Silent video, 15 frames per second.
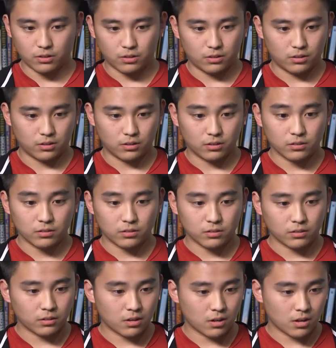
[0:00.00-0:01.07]

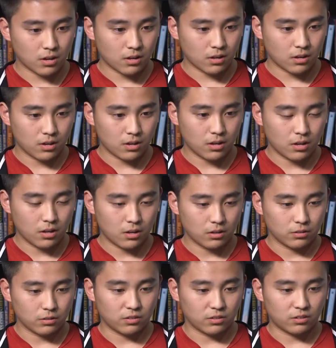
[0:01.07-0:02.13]
This.
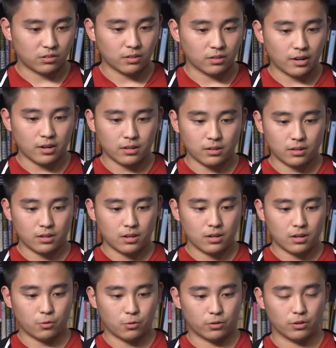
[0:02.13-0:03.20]
The site
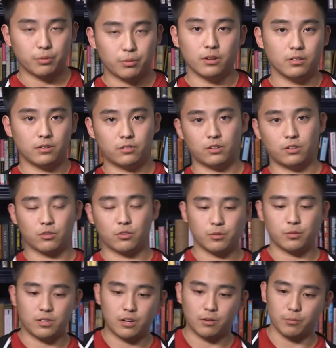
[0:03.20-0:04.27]
we're going to put in this
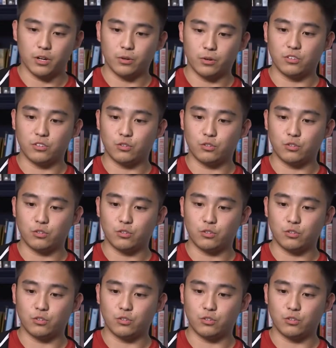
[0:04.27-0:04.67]
description down below is